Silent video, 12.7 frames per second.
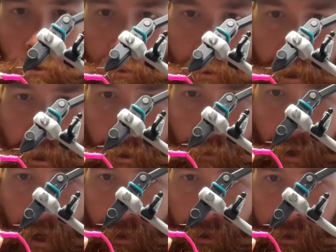Take your
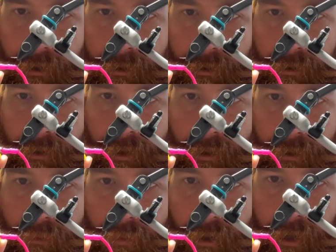bodkin, just kind of
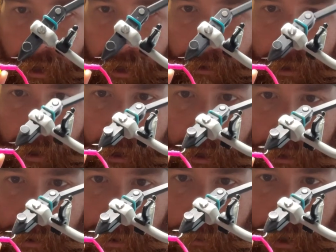spread out that head
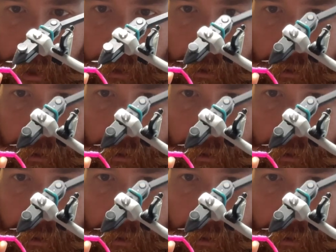cement.